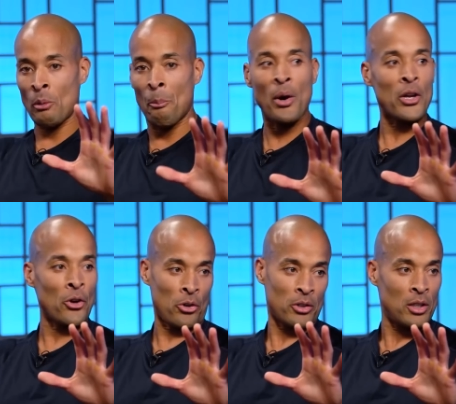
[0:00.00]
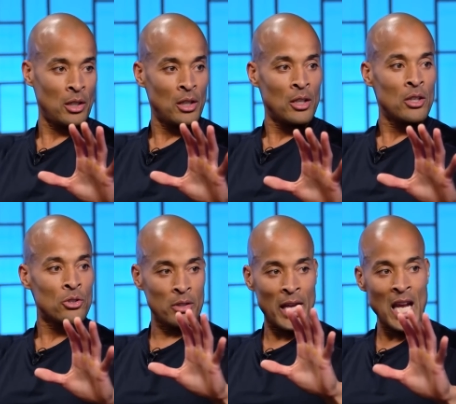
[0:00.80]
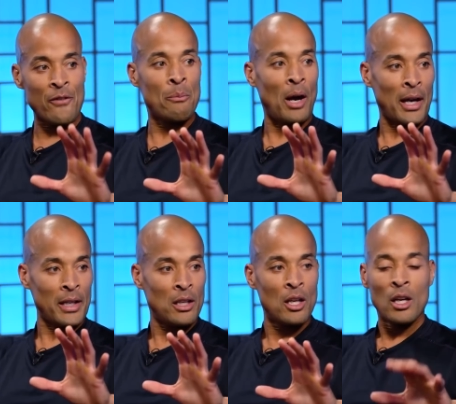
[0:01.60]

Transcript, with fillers: their butt hurt. So not everybody.